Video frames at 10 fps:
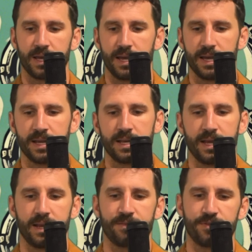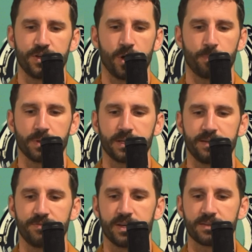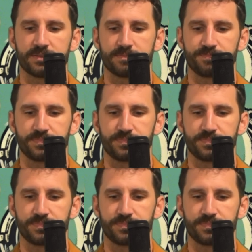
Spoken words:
And if you don't believe this,